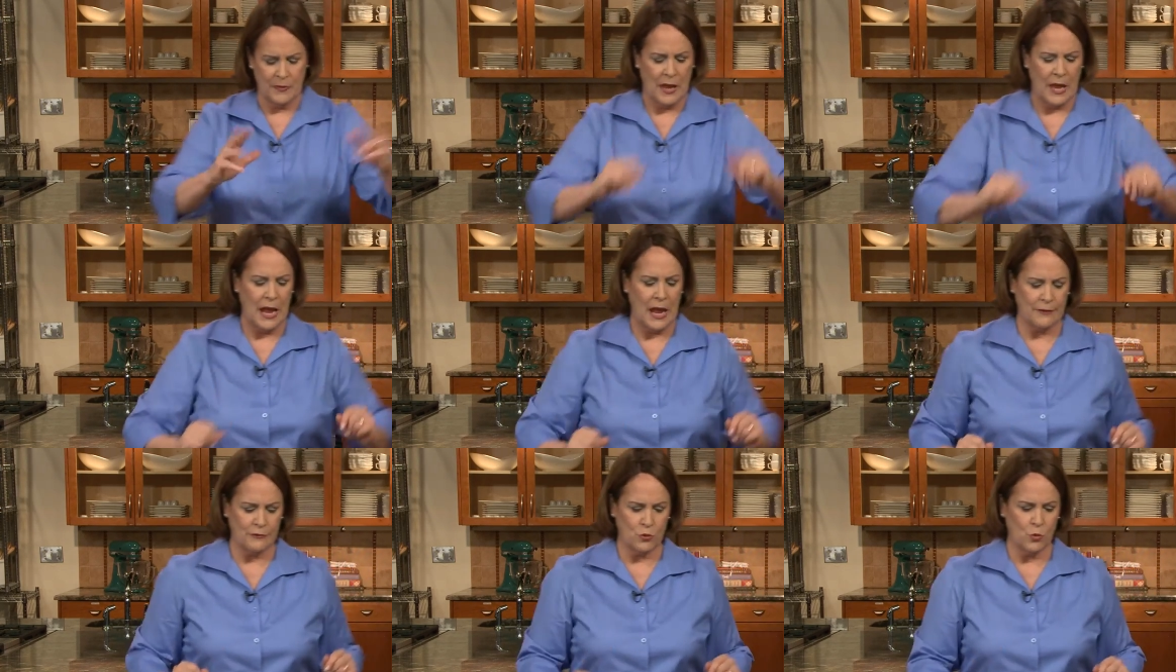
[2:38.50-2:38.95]

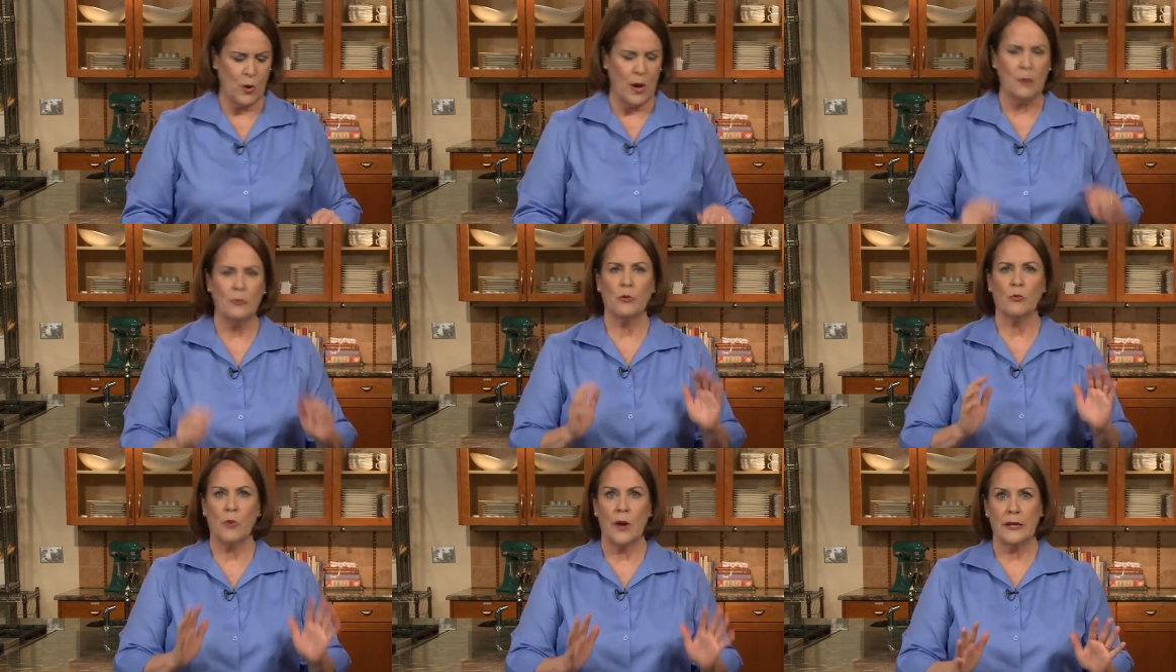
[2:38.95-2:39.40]
after a while.
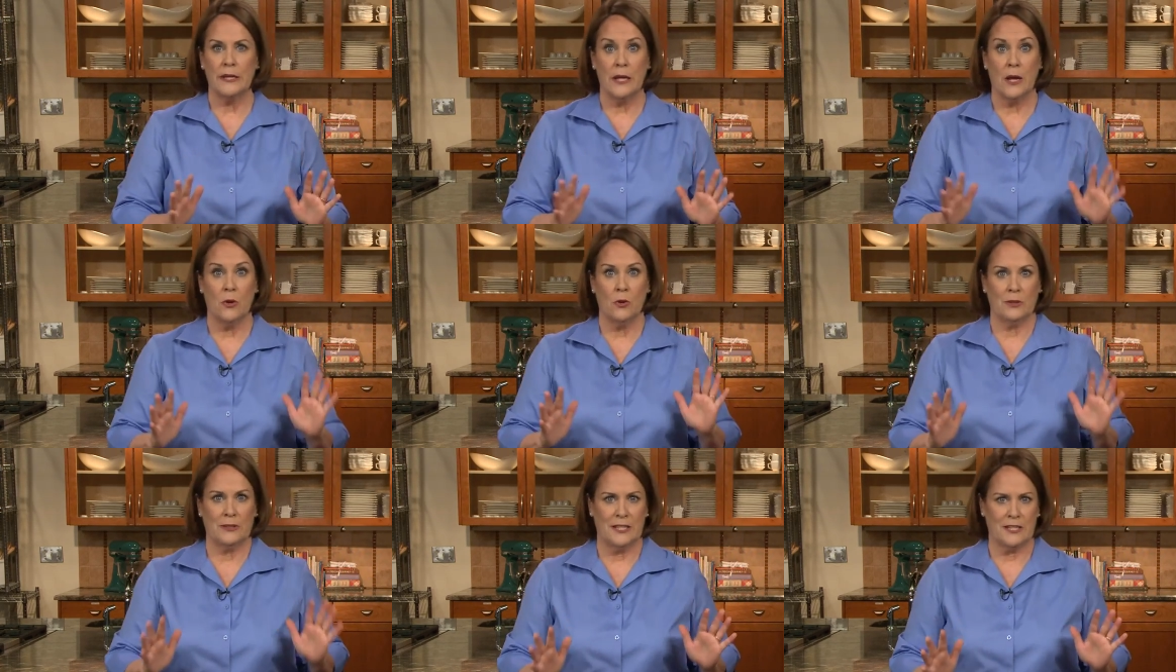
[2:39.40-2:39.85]
But right
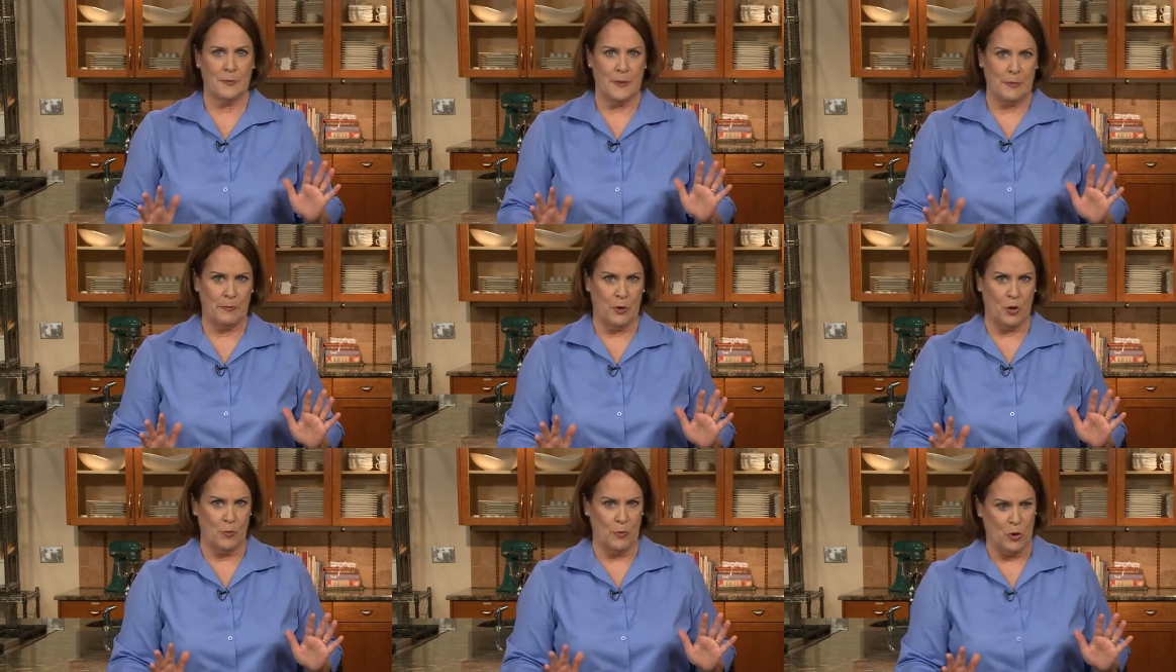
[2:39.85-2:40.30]
now, let's make
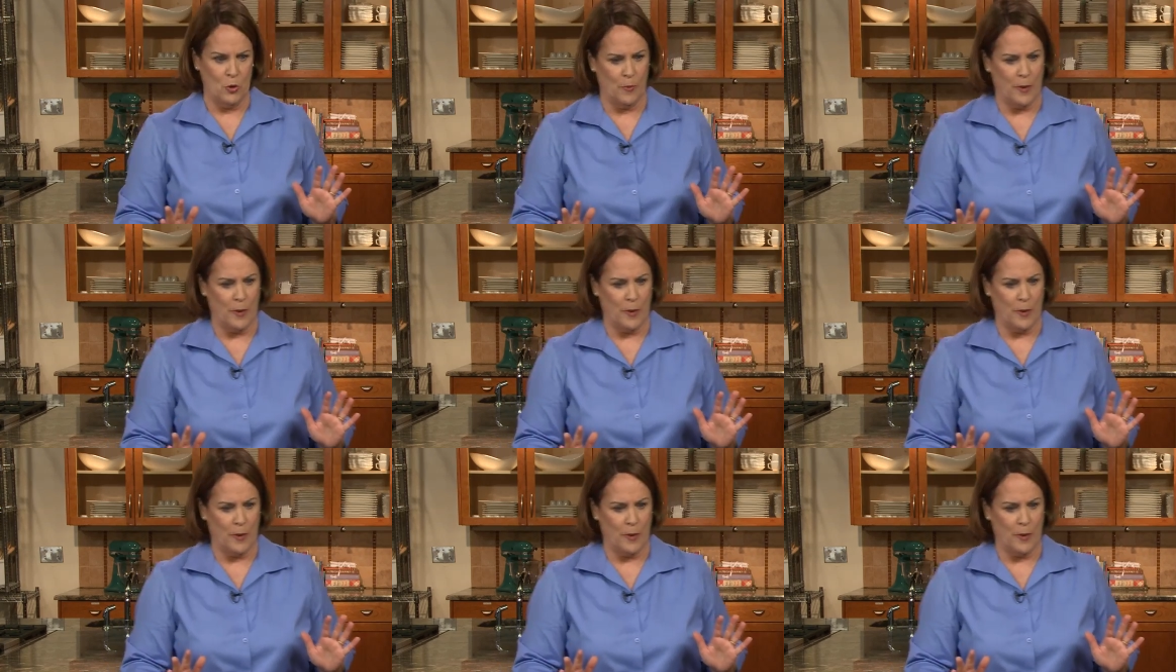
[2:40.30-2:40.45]
buttermilk